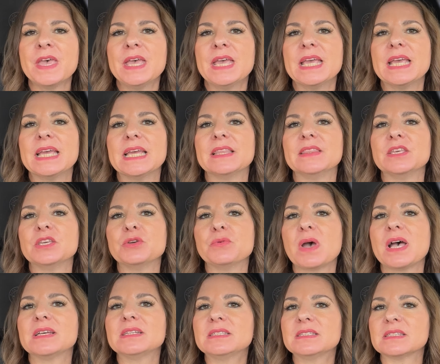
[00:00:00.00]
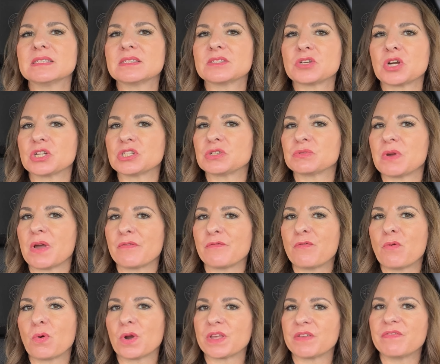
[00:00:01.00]
In the U S, this starts around
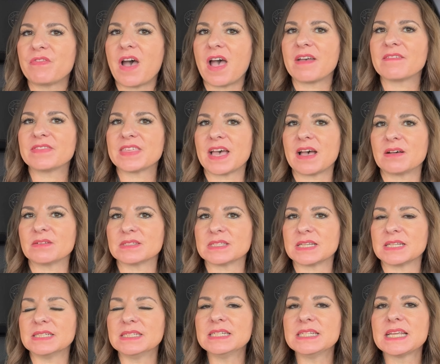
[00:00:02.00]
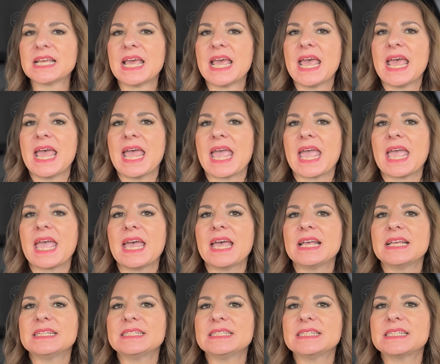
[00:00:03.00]
forty-five thousand.
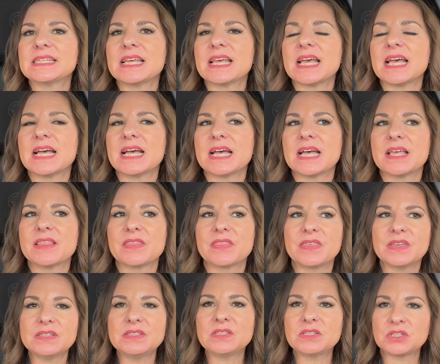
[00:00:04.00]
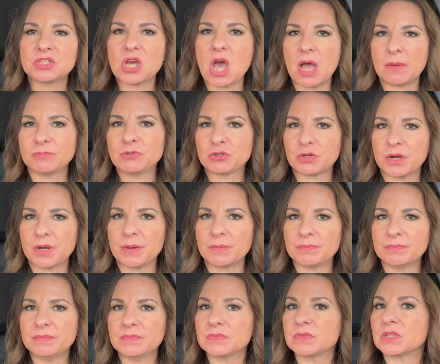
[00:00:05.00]
And uh, this top
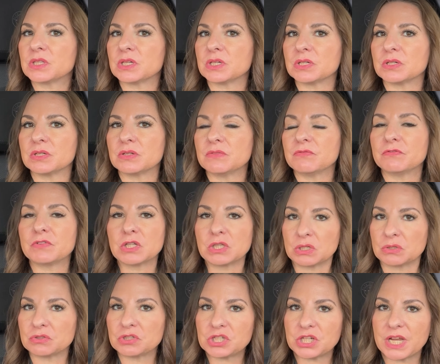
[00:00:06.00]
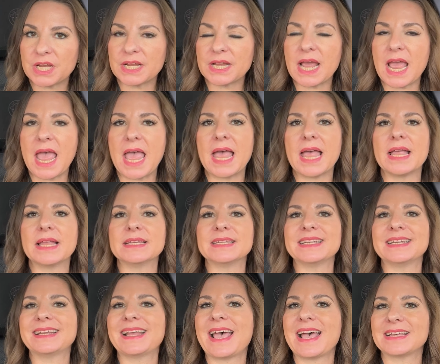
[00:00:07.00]
trim, the Veloce, and
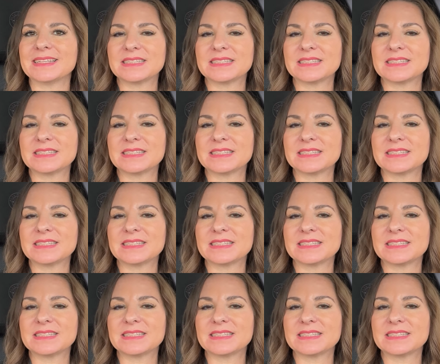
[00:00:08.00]
it has